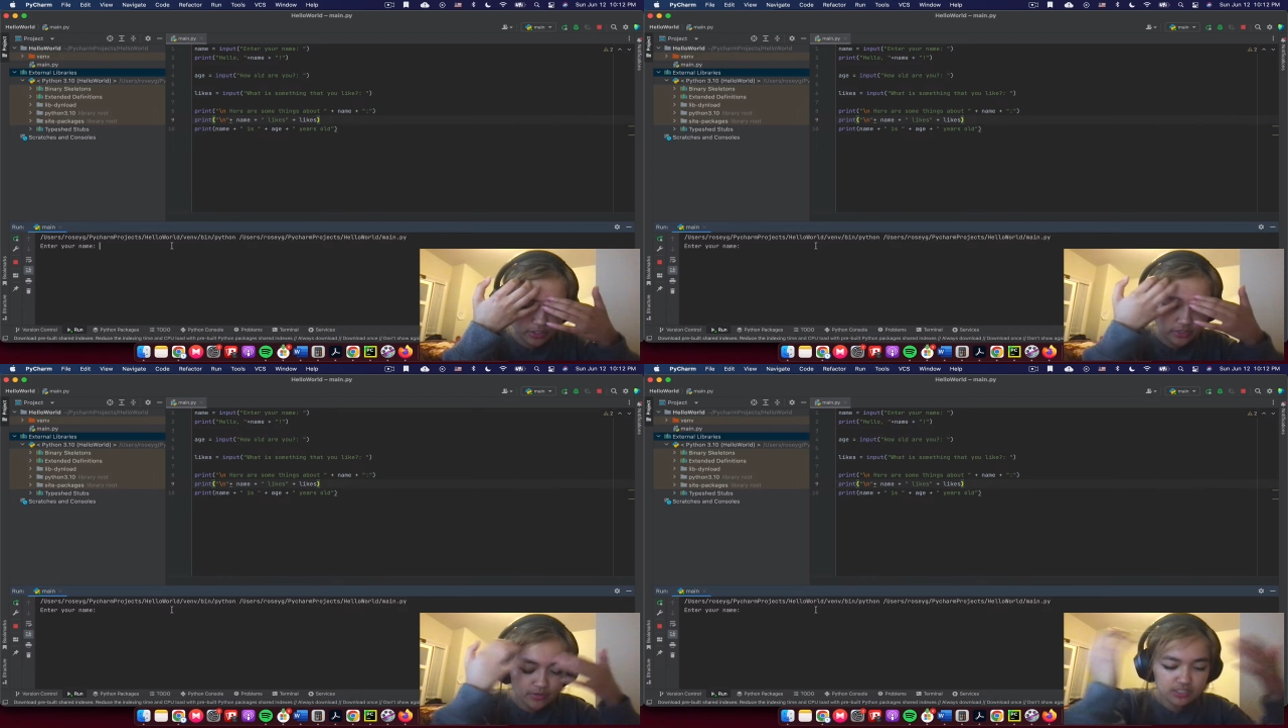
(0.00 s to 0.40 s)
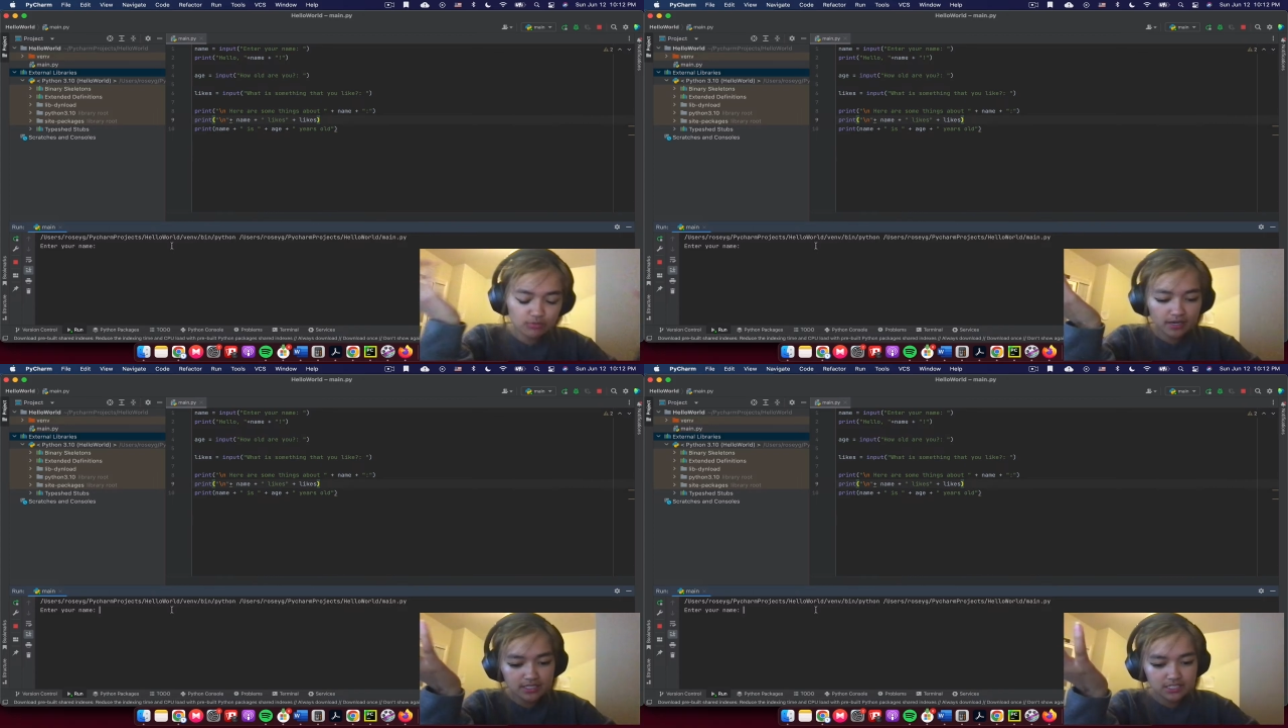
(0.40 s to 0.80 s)
You're going to
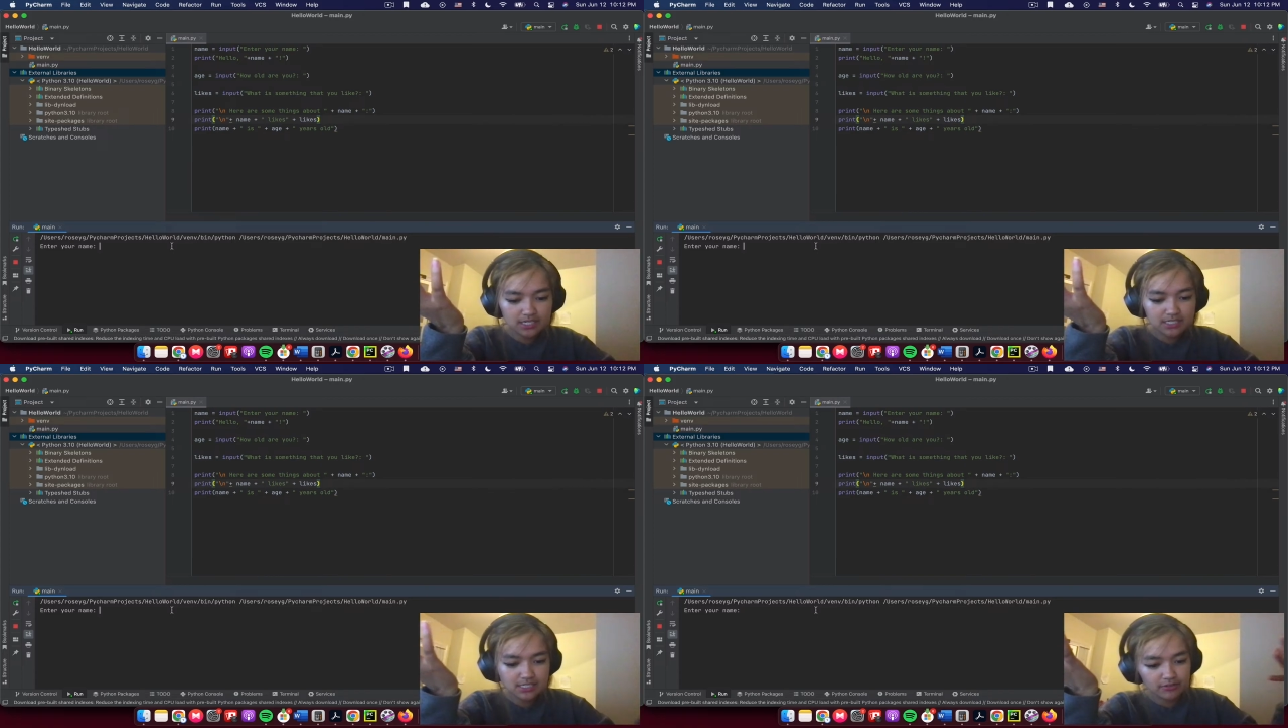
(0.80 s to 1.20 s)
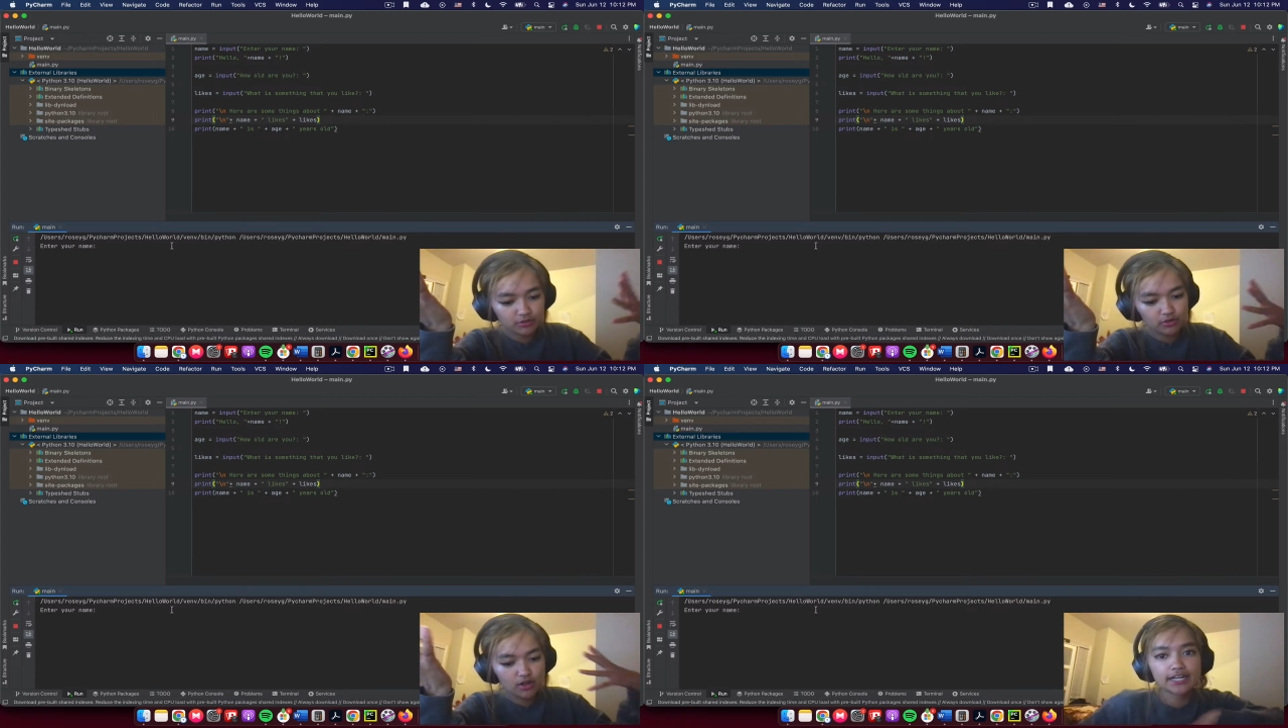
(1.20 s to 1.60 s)
run into
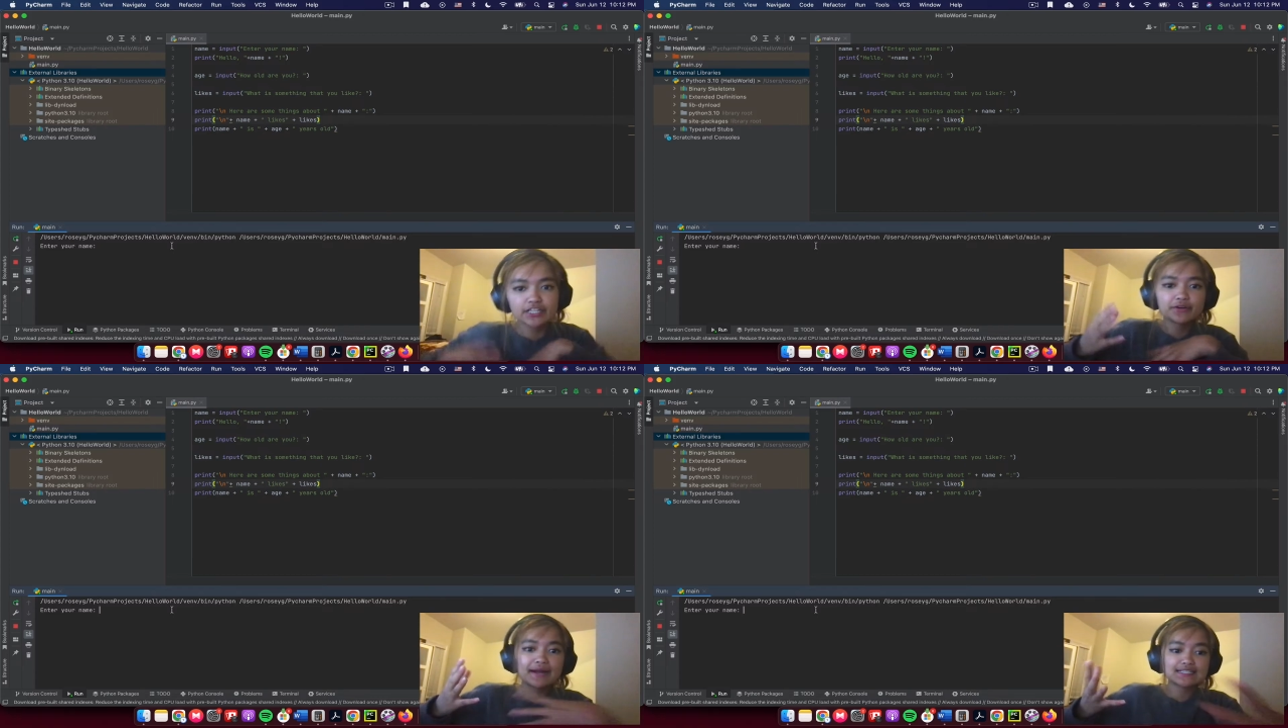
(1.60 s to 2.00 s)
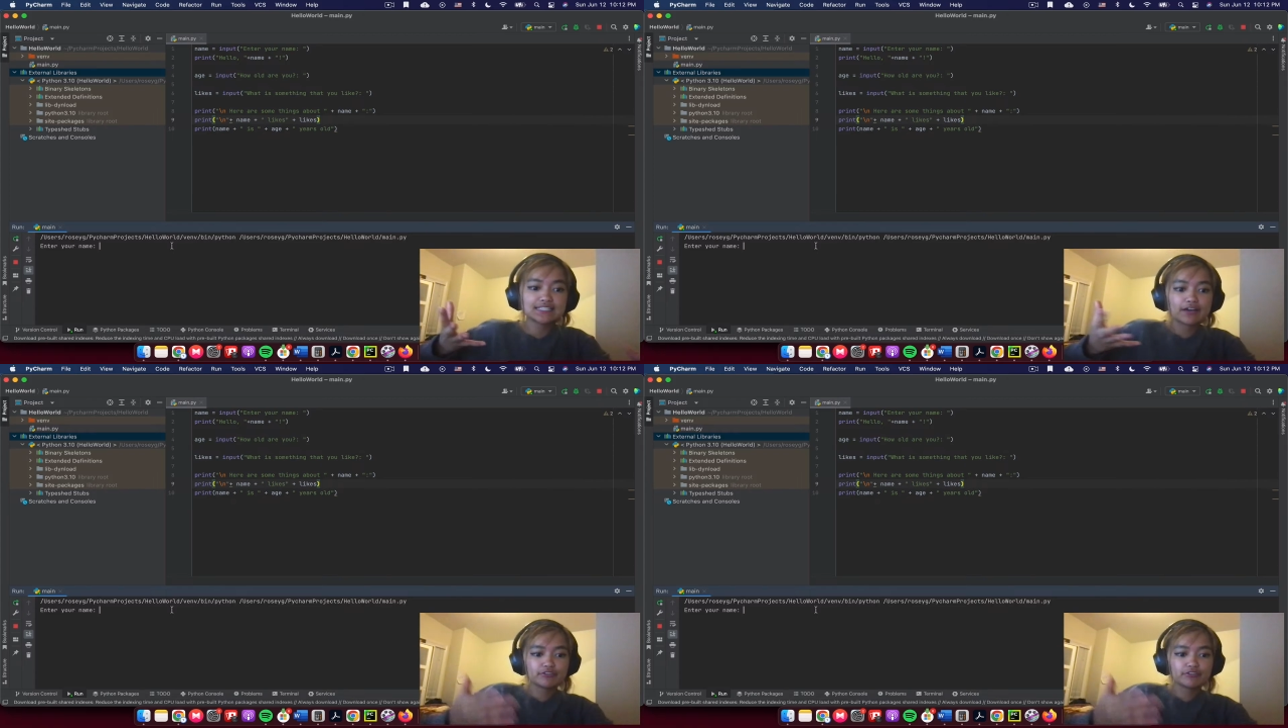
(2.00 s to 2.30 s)
several incorrect stuff.